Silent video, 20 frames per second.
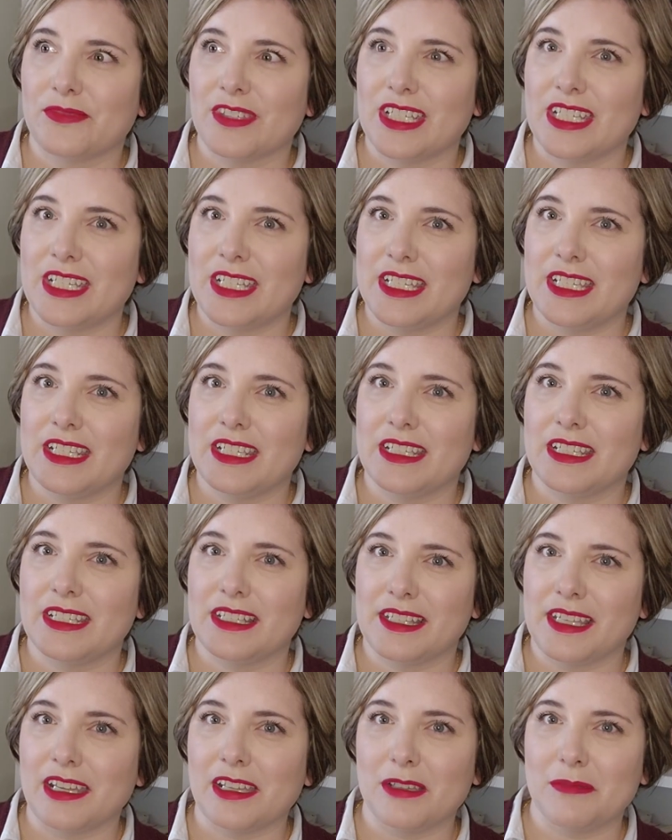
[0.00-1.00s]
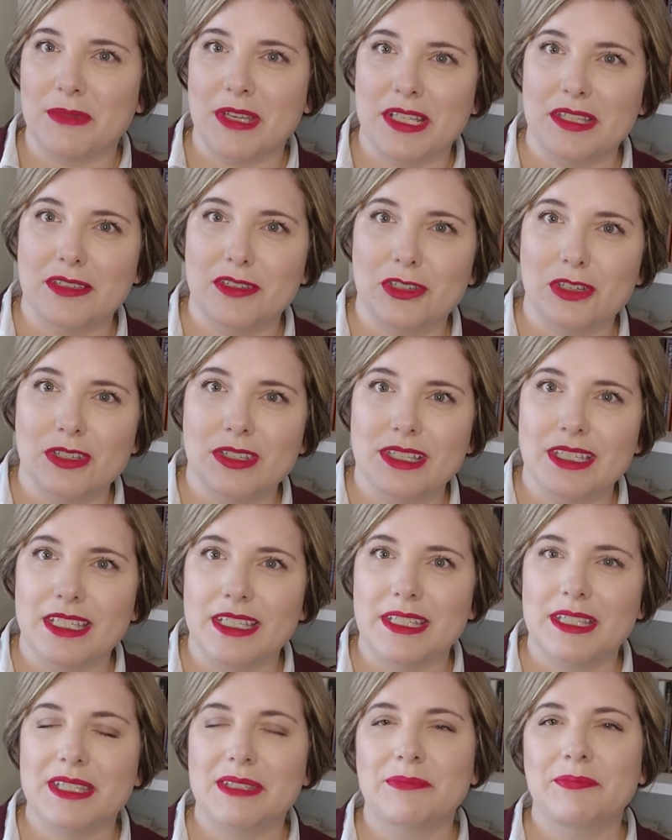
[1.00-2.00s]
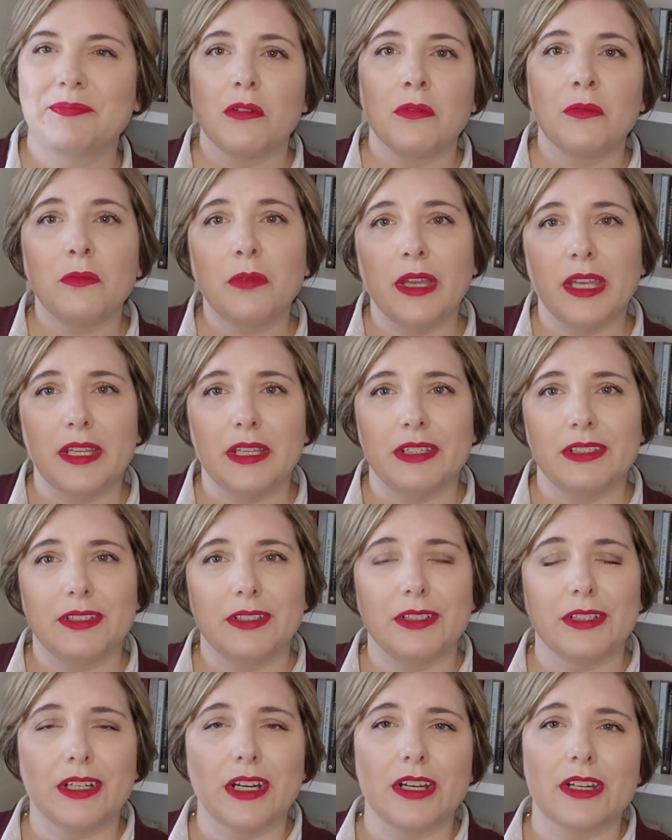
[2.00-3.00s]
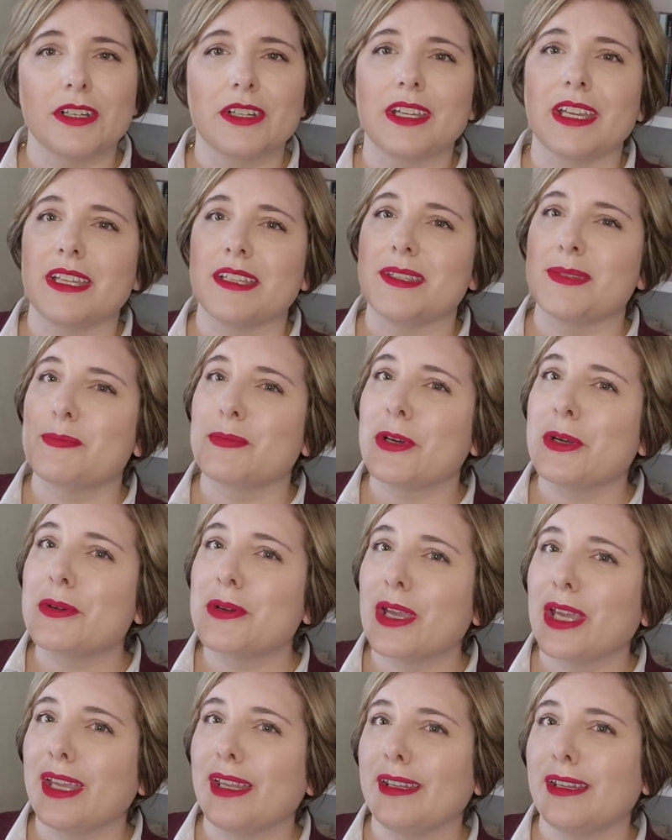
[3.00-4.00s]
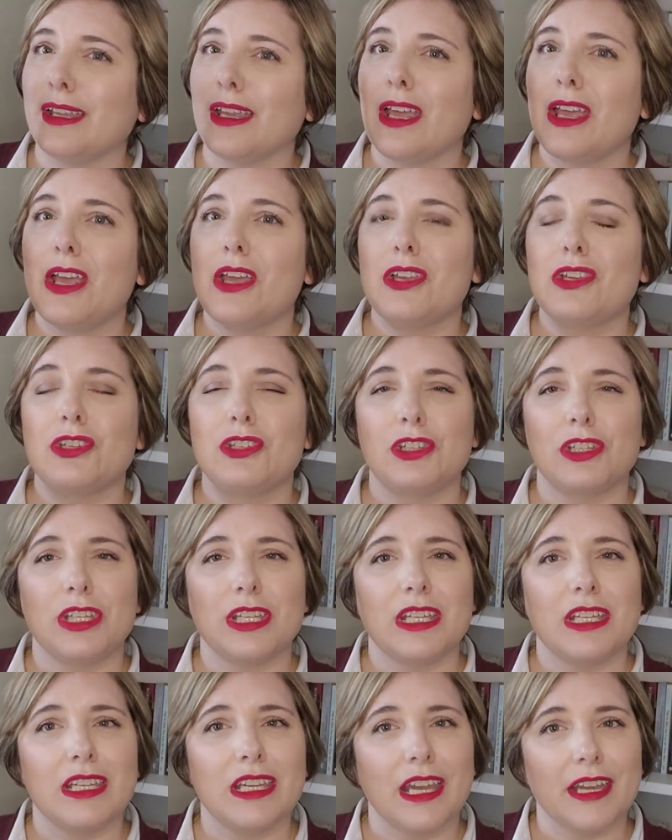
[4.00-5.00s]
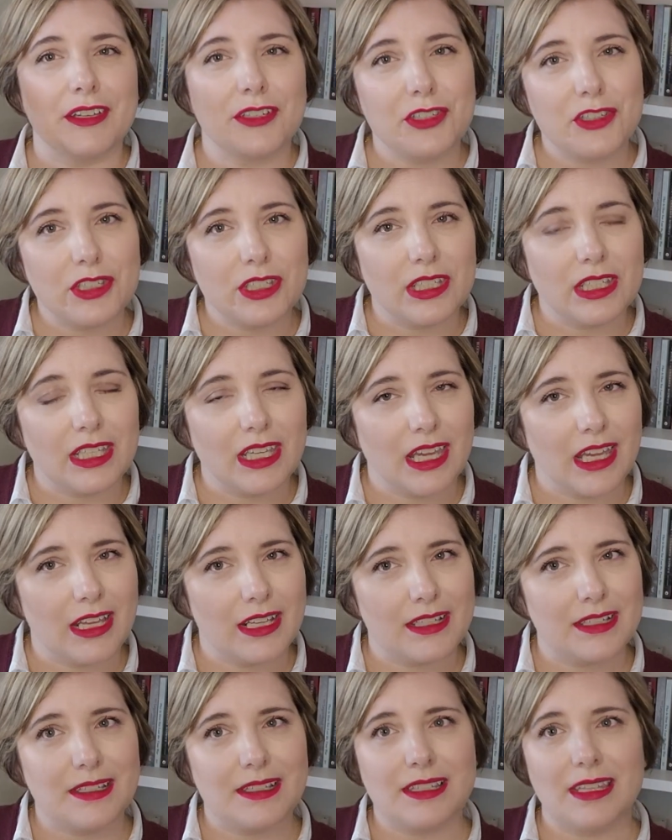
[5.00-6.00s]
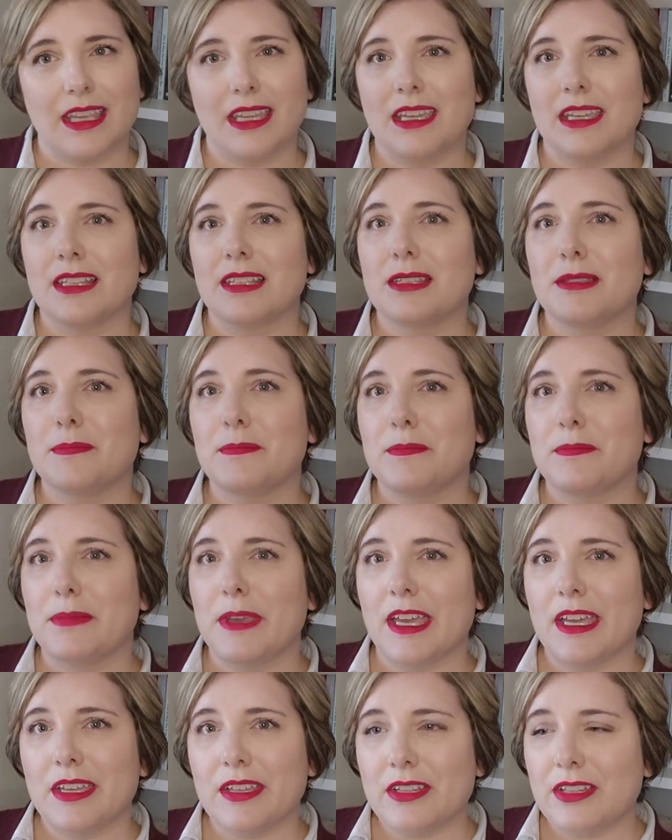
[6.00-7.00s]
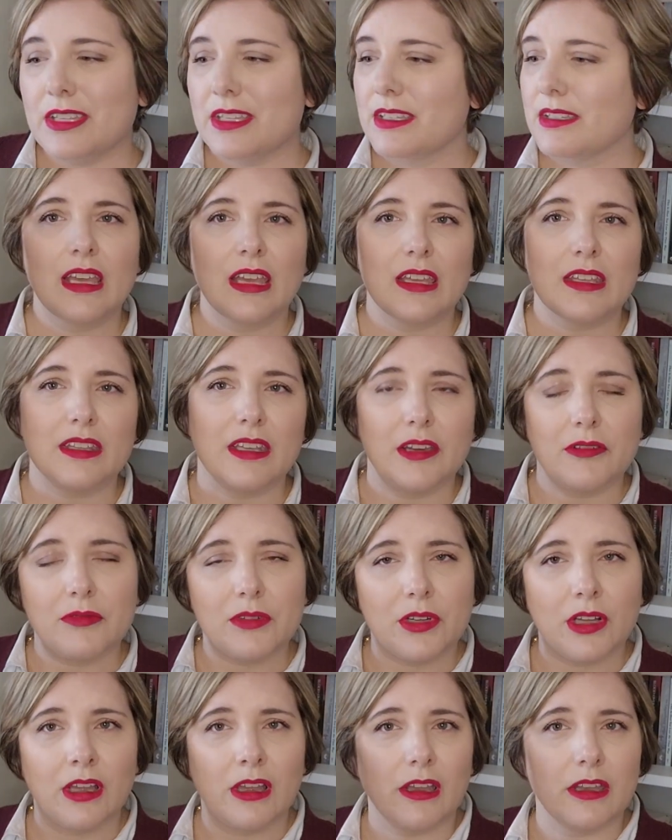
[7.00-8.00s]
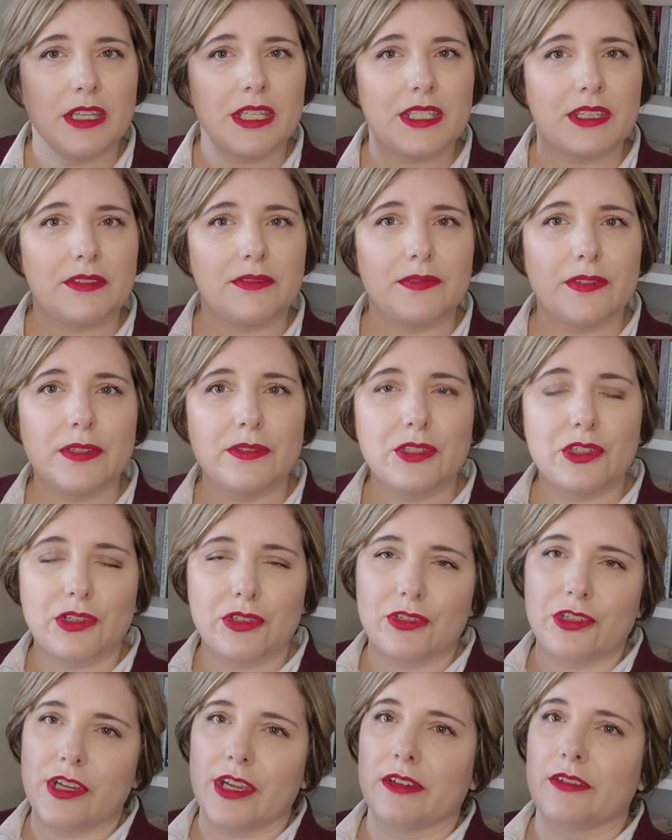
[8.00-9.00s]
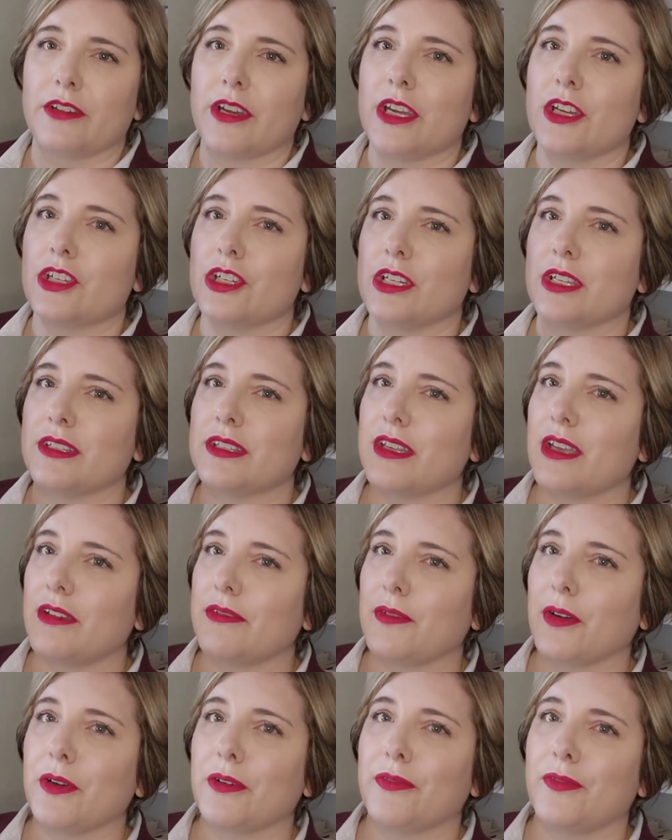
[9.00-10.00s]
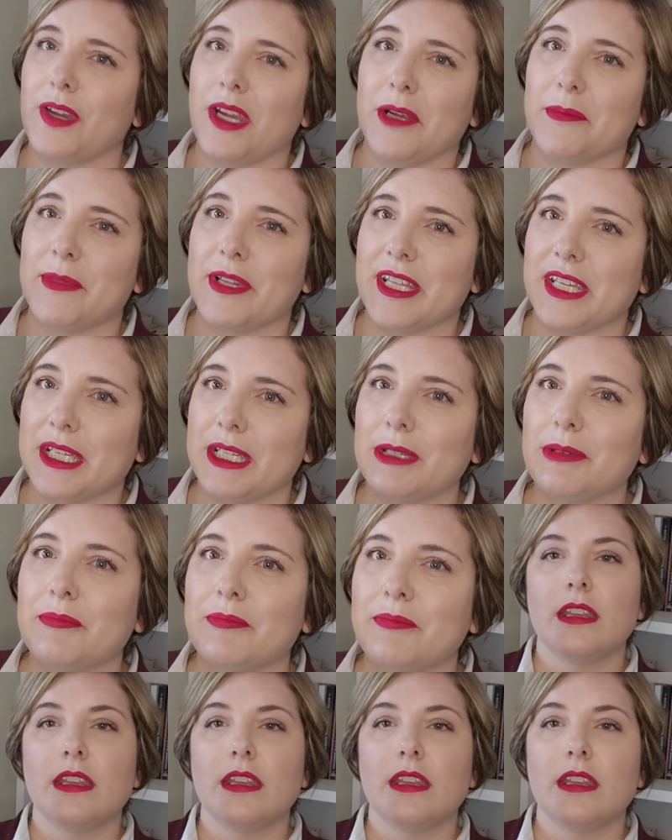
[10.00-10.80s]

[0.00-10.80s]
in Salem, Massachusetts. When her heart gets broken, she actually casts a spell that will haunt future generations of her family.